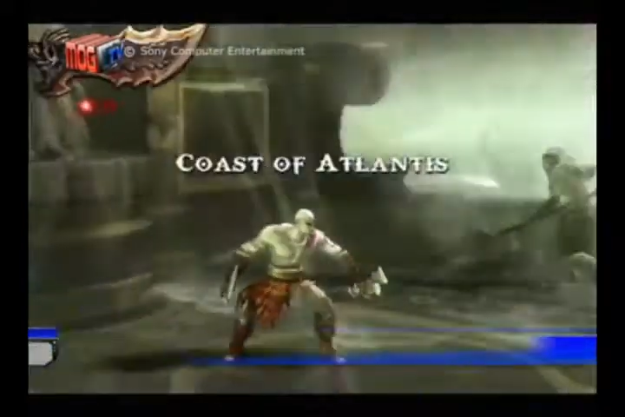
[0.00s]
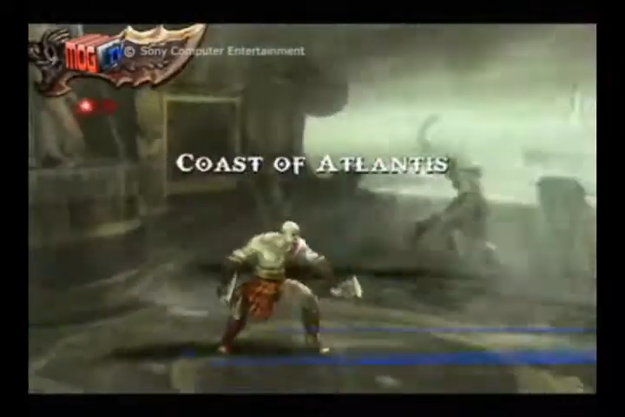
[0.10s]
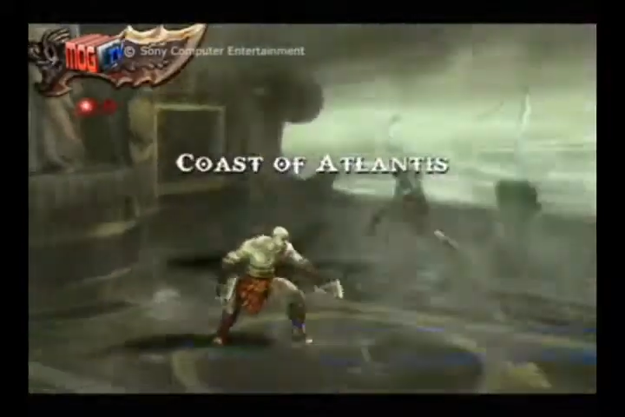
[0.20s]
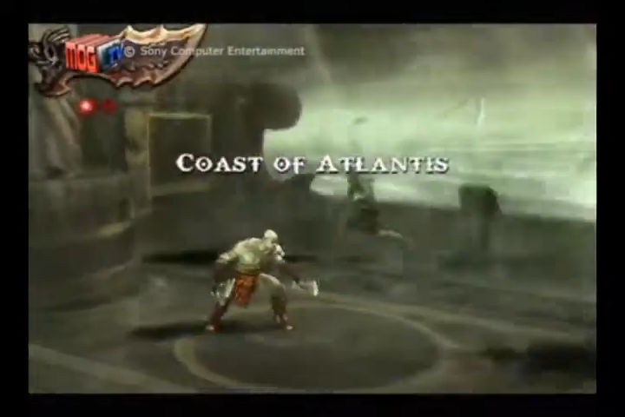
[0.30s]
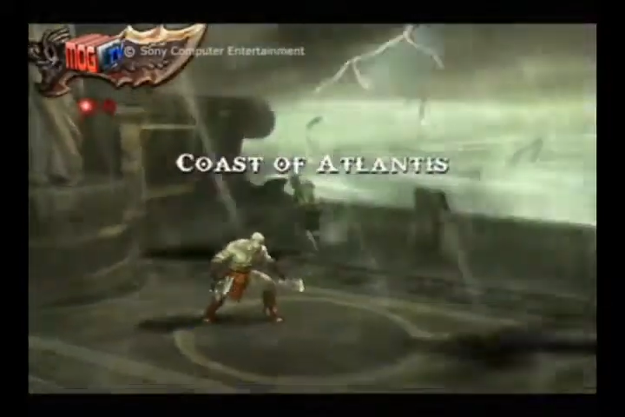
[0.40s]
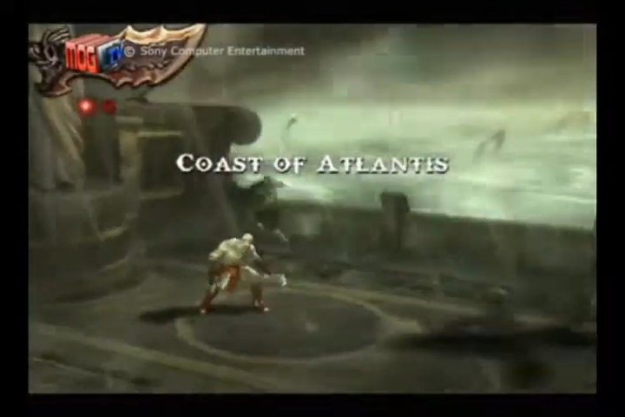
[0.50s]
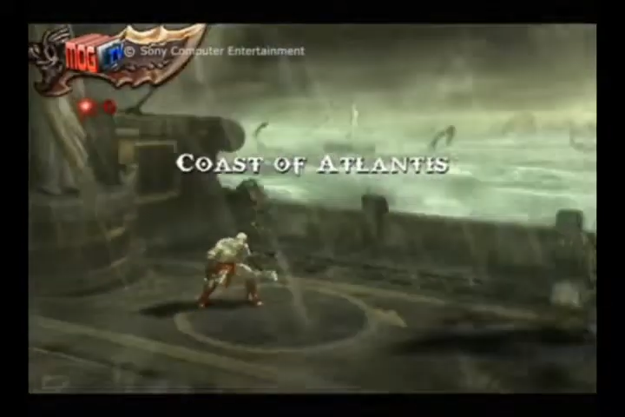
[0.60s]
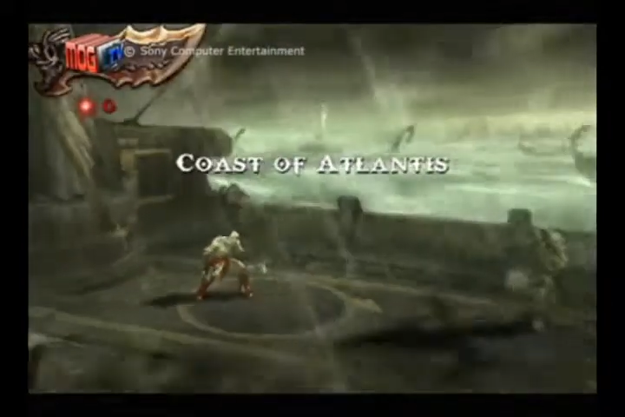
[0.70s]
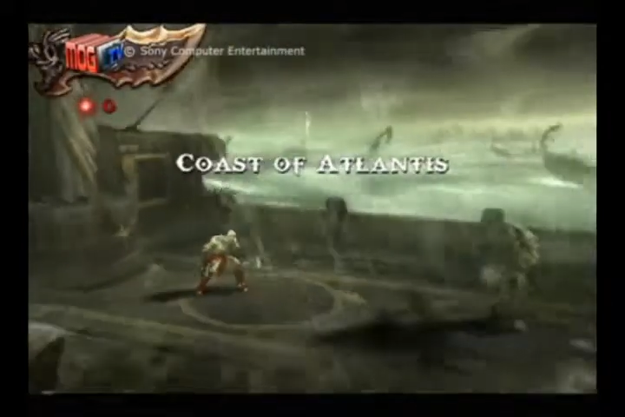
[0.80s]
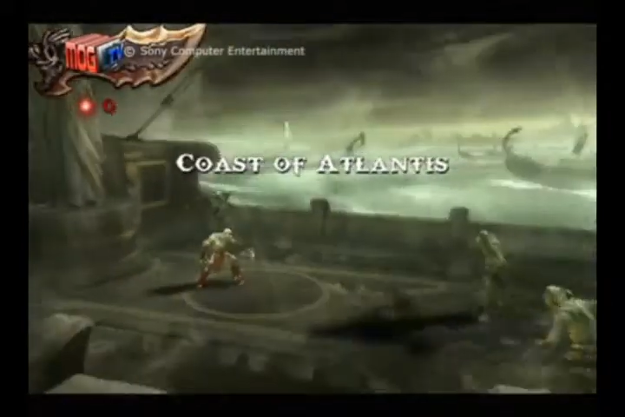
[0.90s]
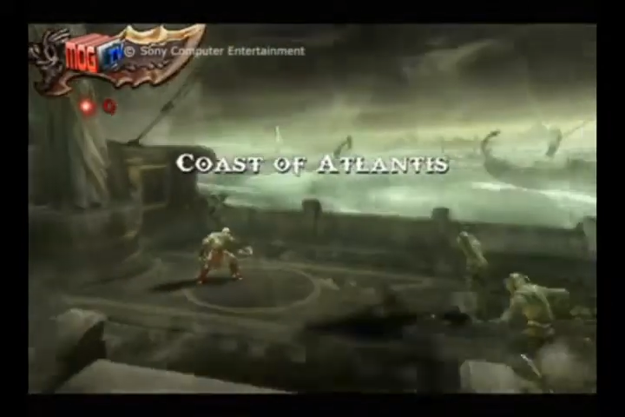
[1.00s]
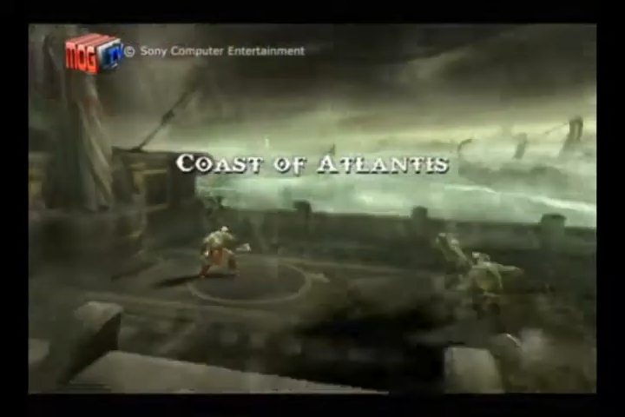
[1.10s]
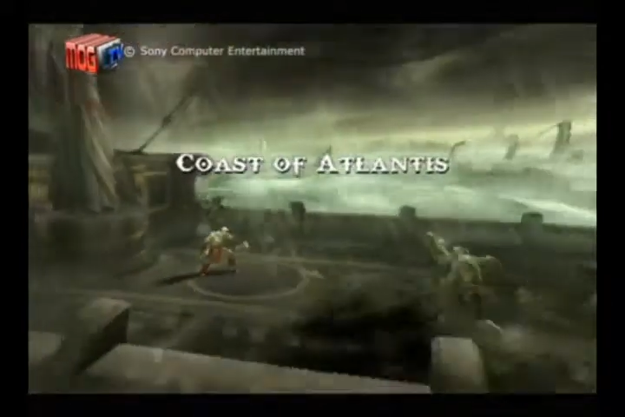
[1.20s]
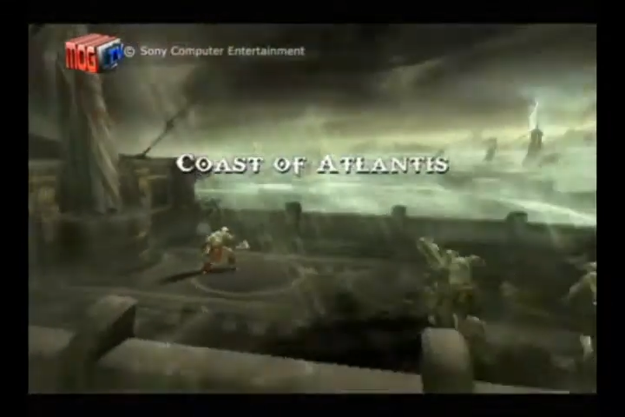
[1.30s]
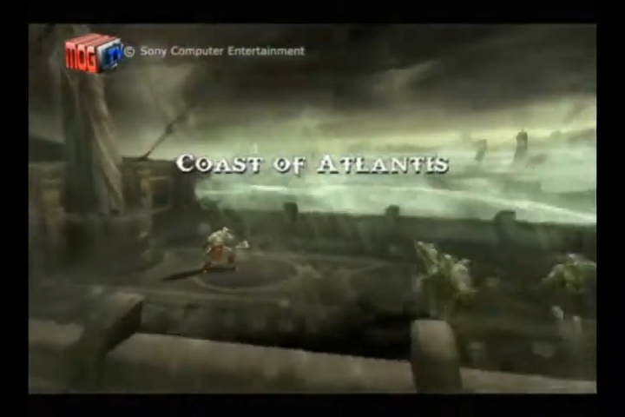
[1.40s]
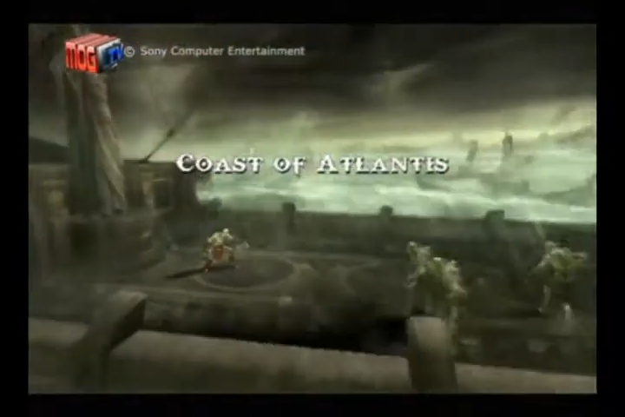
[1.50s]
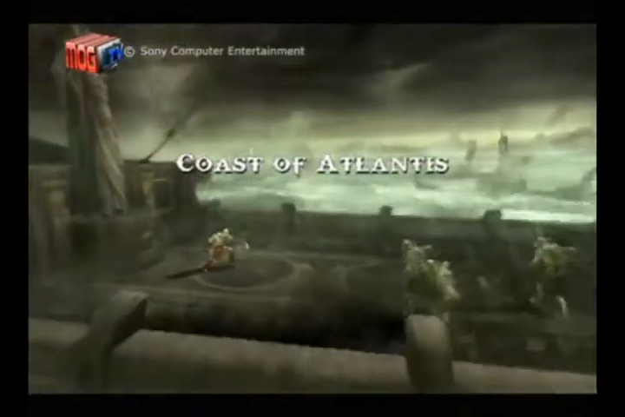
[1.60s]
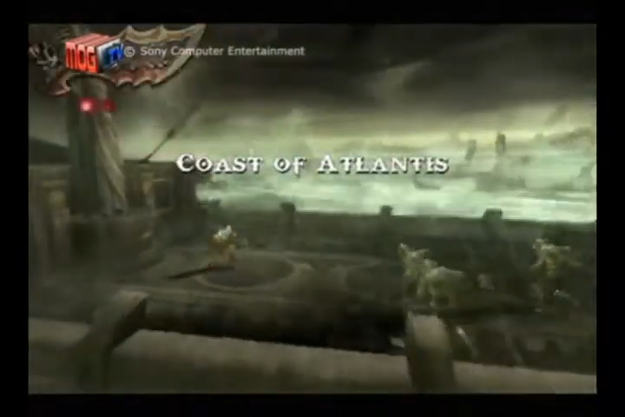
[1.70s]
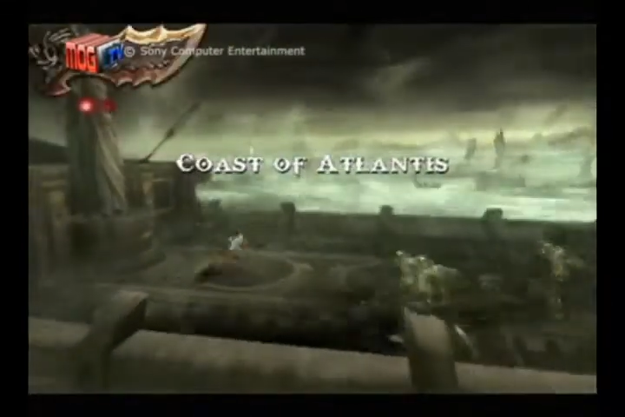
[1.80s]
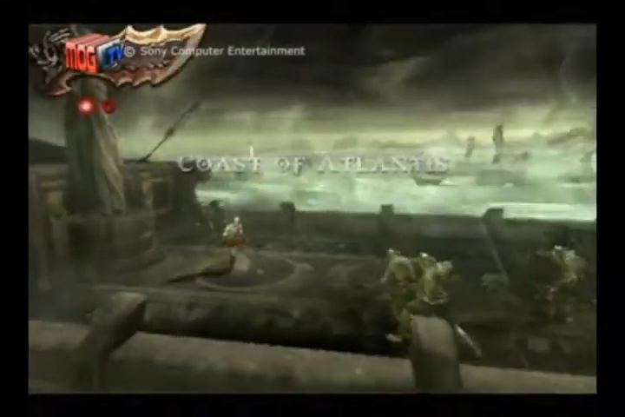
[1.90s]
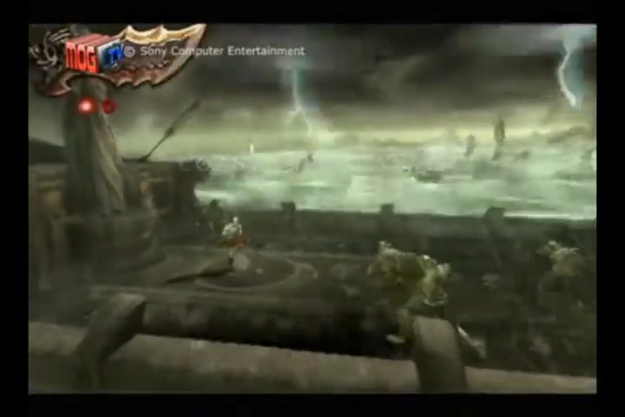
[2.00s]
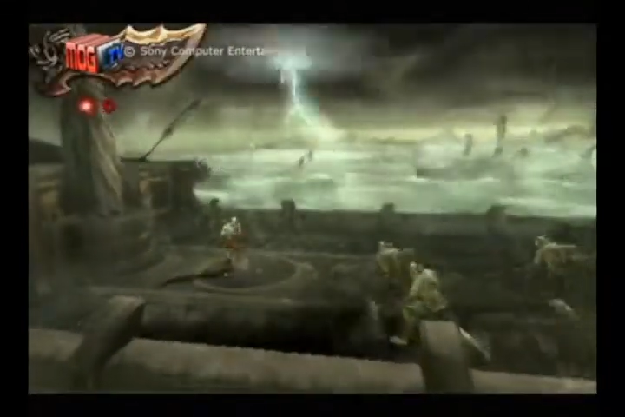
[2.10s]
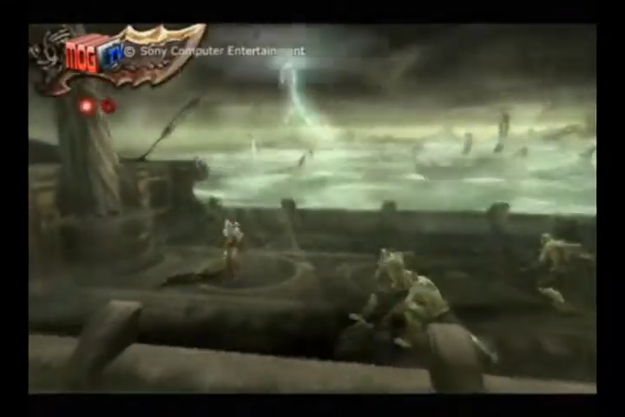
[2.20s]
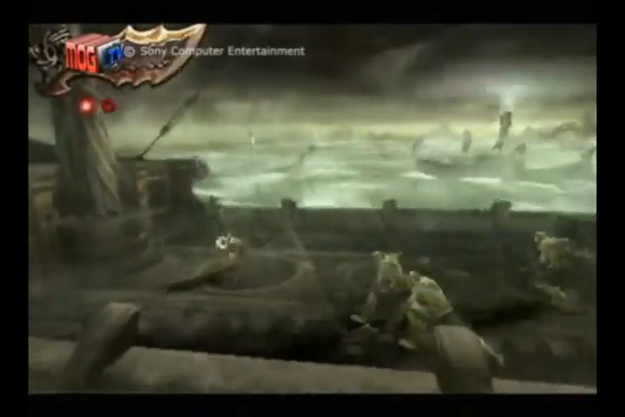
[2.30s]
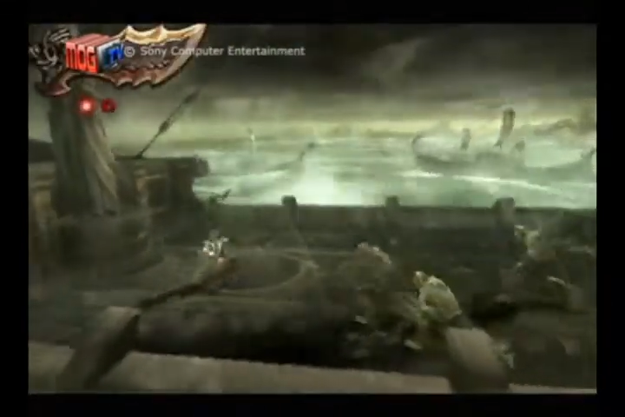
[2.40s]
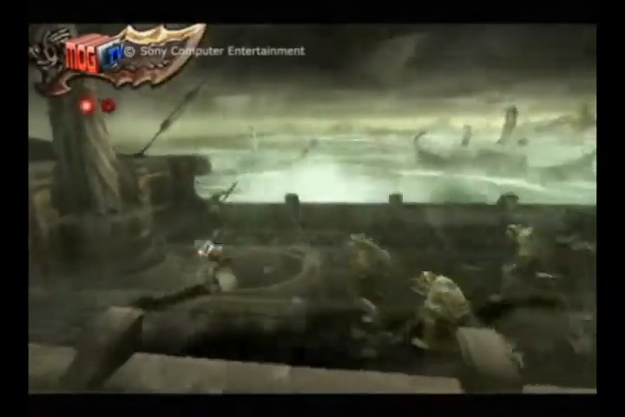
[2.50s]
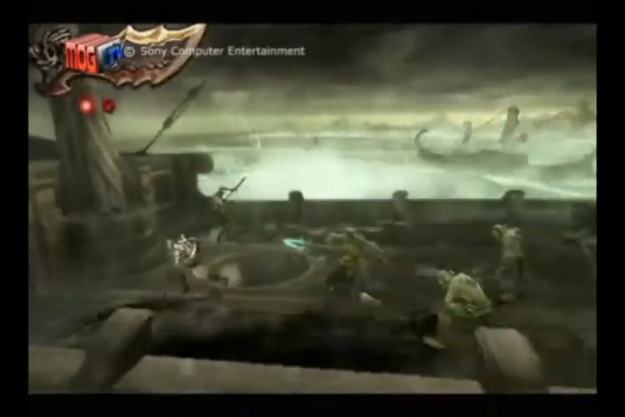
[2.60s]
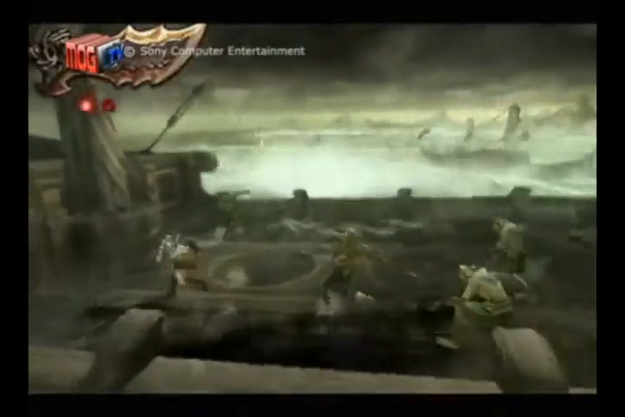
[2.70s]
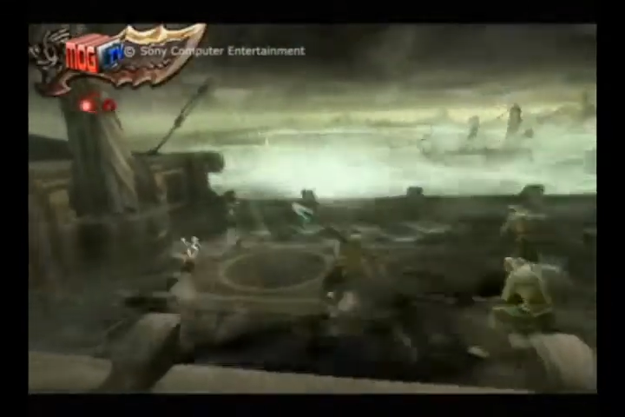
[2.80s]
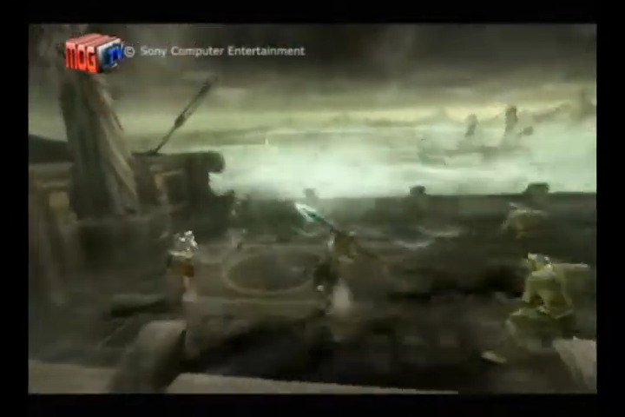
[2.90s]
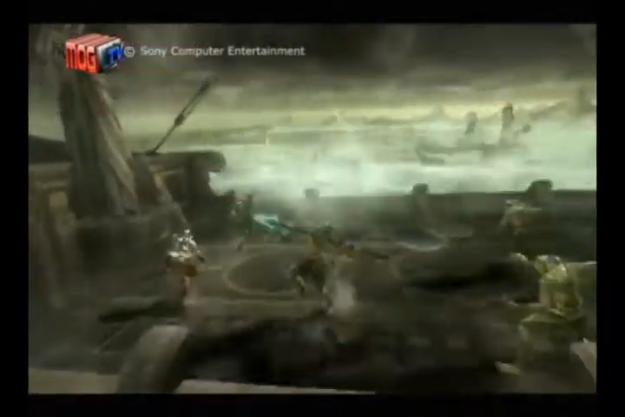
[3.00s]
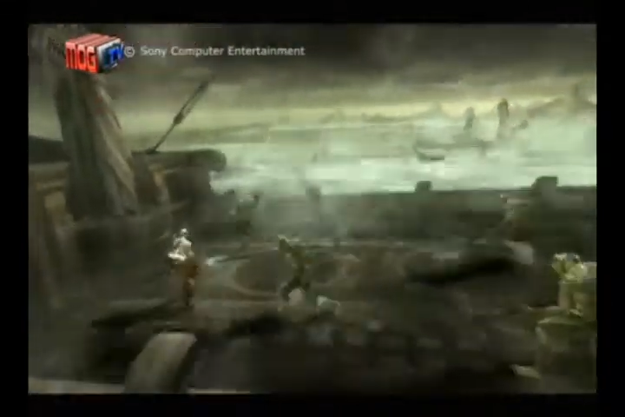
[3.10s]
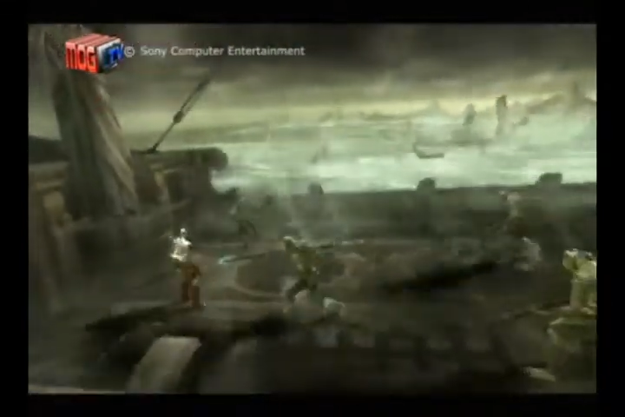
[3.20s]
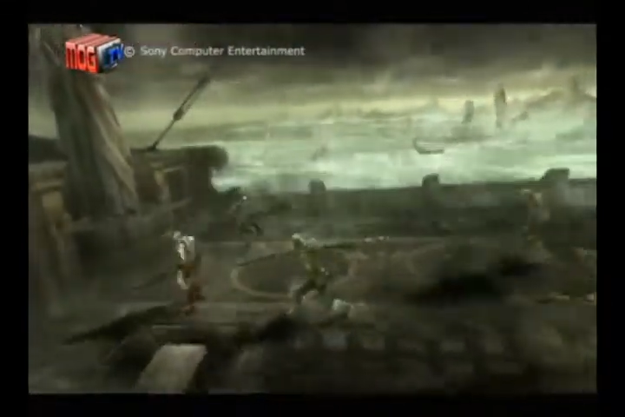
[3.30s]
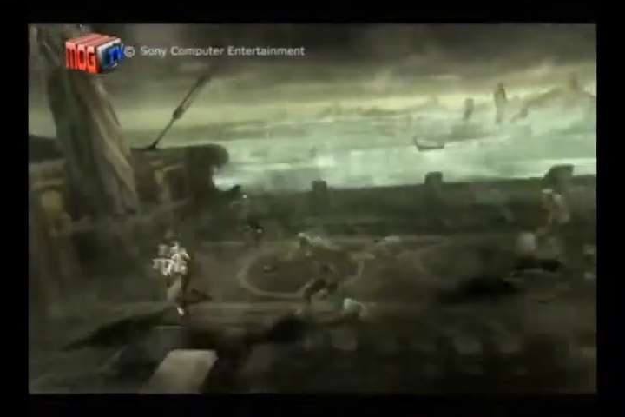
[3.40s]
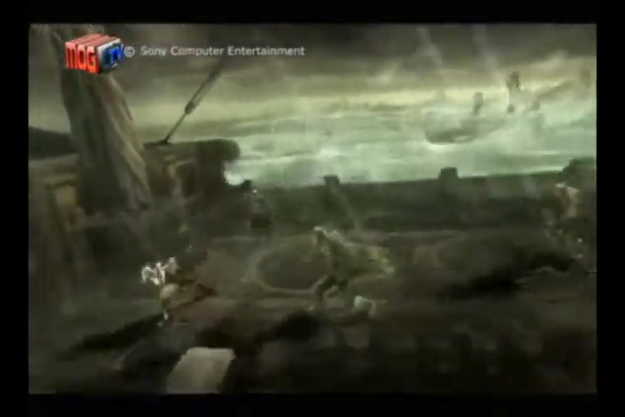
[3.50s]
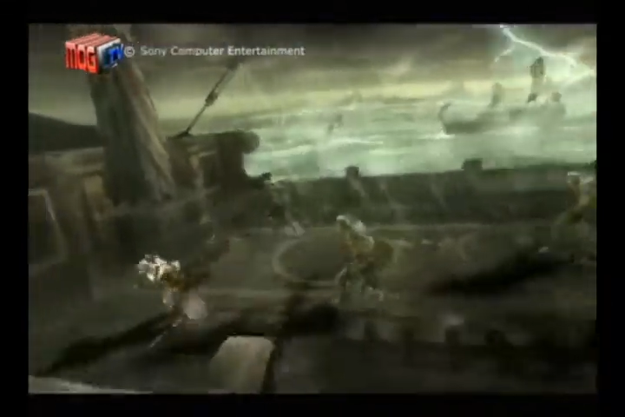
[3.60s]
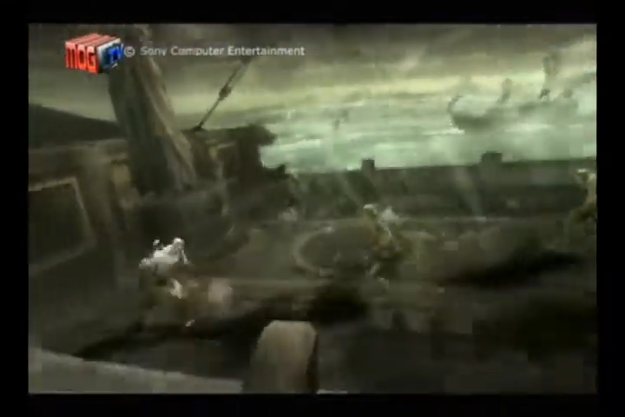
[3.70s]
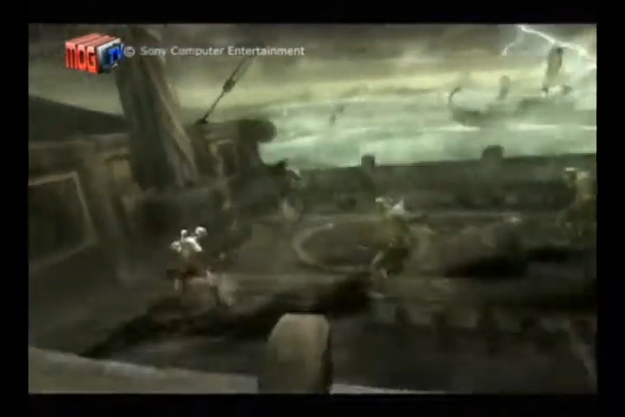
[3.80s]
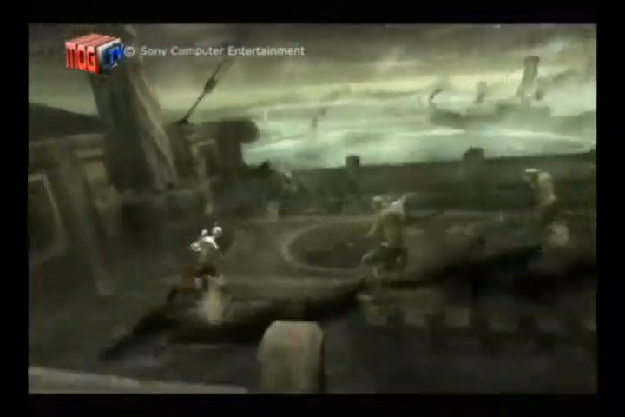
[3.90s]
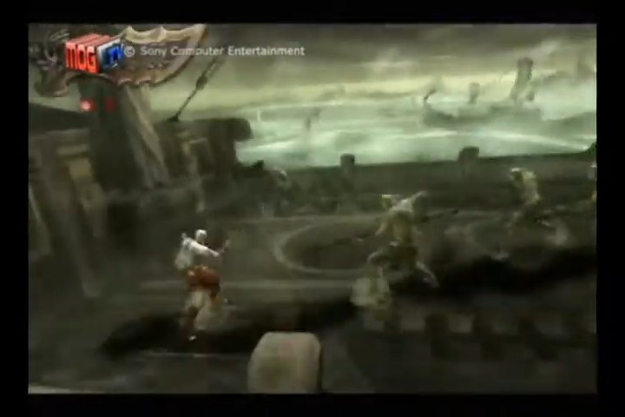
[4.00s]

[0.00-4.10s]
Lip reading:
[unreadable: no face in view]